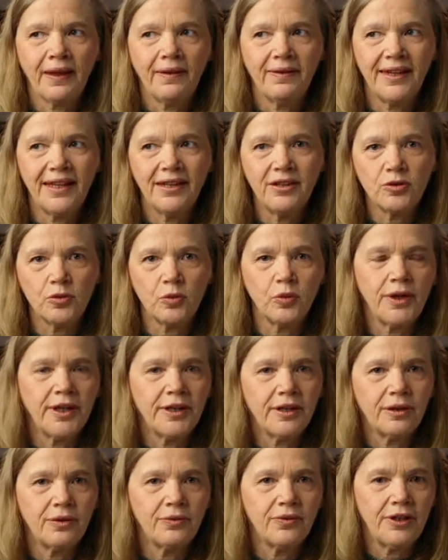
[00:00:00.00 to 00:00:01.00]
That is all
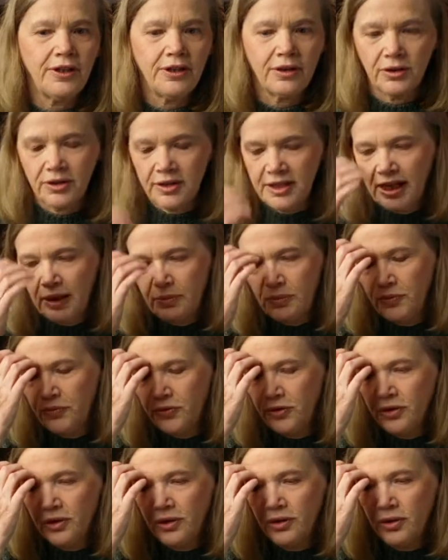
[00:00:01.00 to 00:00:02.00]
under the video tab. If
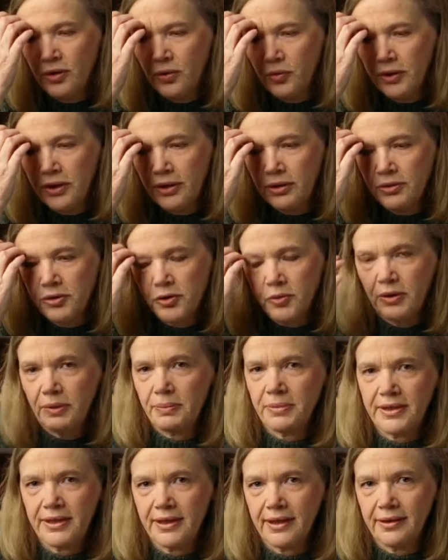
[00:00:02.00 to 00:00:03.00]
you go to the Oikos
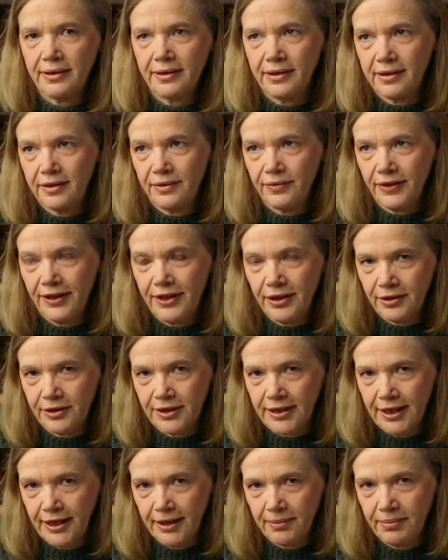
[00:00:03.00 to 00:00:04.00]
website, there's a video
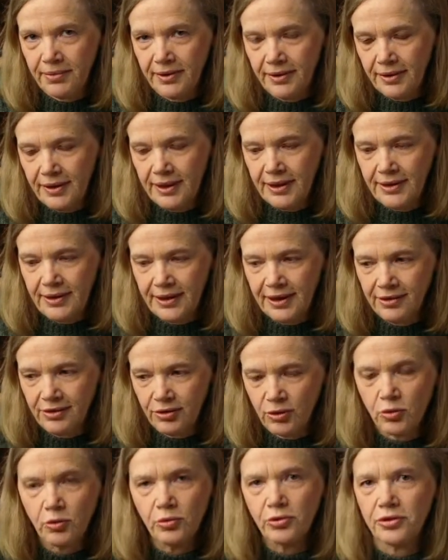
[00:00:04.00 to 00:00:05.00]
tab that has
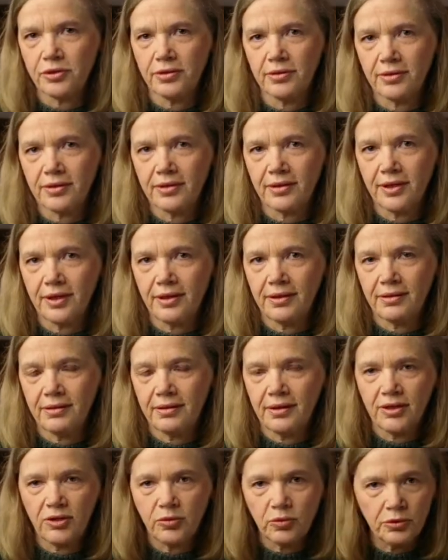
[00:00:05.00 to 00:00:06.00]
courses,
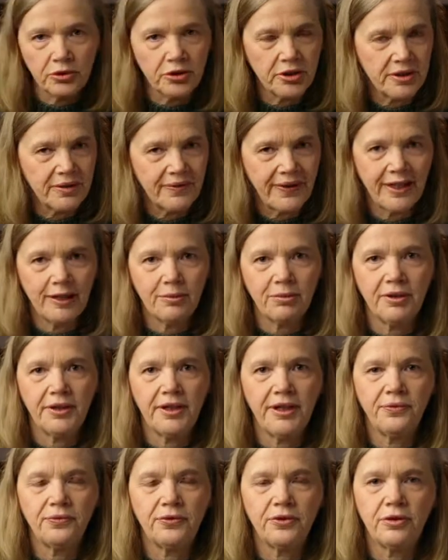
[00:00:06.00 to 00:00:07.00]
and it's all just available
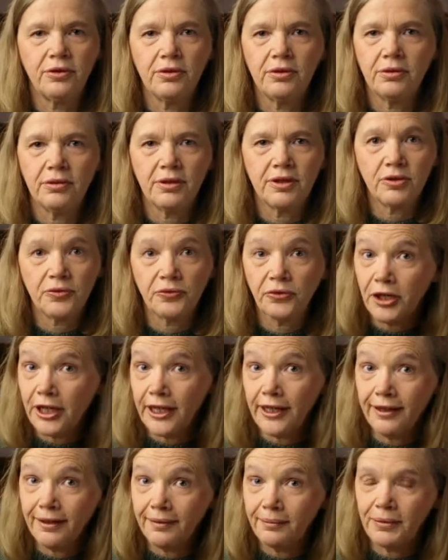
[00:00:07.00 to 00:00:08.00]
there for you. It's
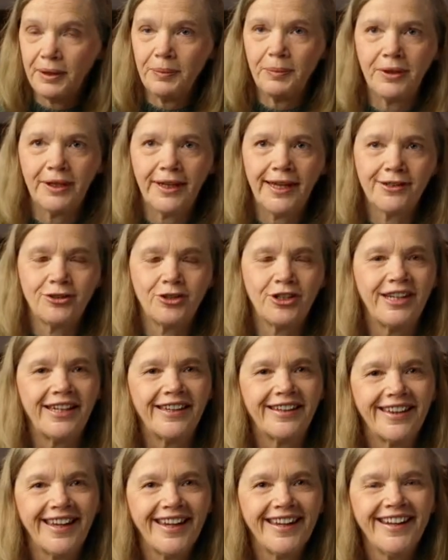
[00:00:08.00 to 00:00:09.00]
free. People like to
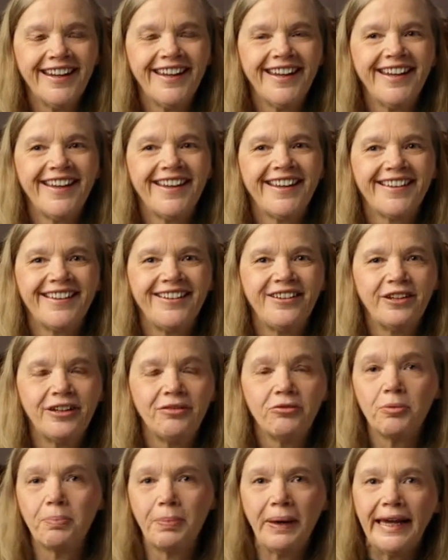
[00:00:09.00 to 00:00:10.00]
hear that. You don't
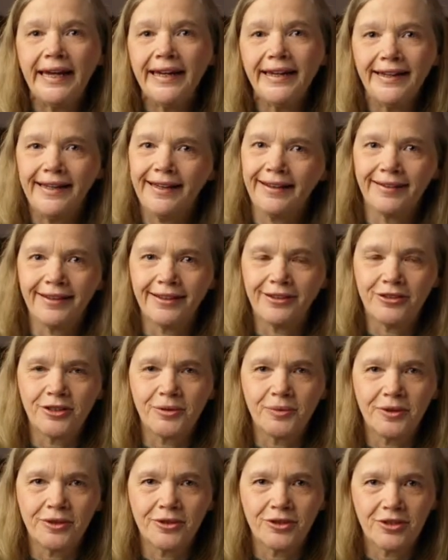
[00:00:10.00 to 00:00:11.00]
have to pay anything to
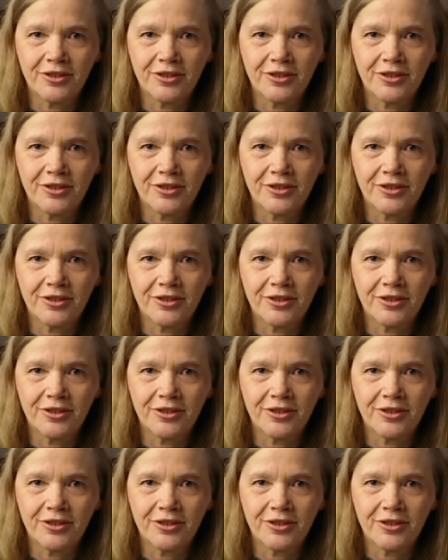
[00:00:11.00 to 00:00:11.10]
watch